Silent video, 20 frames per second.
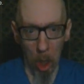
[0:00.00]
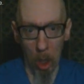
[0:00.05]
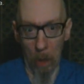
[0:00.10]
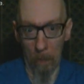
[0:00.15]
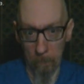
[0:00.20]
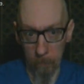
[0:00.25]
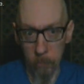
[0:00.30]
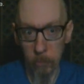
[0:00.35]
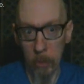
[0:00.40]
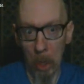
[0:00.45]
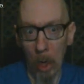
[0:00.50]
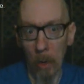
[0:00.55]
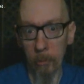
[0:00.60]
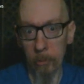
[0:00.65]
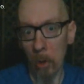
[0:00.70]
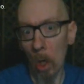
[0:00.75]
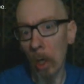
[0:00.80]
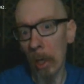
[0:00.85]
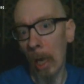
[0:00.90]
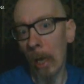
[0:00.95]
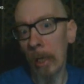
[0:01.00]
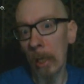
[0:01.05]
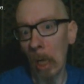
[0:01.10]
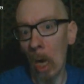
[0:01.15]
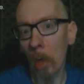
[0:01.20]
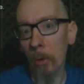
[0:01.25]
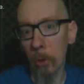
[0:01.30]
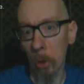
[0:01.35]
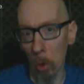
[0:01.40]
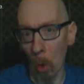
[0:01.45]
that I start heading out the
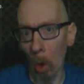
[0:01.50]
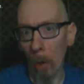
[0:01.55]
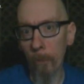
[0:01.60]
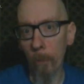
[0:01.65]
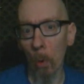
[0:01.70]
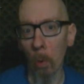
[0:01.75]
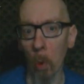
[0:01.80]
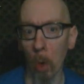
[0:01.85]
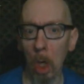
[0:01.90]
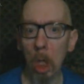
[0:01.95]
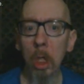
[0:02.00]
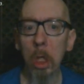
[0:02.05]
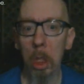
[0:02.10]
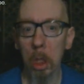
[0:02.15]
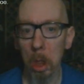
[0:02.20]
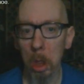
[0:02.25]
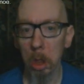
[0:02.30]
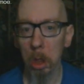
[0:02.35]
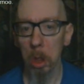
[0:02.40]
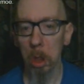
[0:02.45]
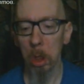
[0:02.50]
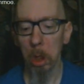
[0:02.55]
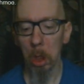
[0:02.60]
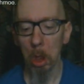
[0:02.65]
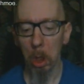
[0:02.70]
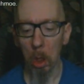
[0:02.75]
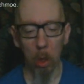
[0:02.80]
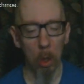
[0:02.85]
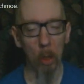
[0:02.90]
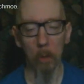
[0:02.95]
door for work. Or
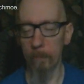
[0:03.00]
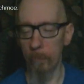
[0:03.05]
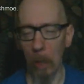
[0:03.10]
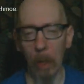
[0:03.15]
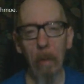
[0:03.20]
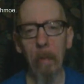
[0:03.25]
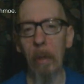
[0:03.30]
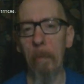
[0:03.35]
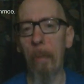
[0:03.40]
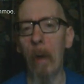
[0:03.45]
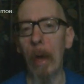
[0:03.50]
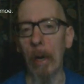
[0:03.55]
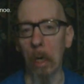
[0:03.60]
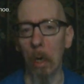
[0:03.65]
let me back up.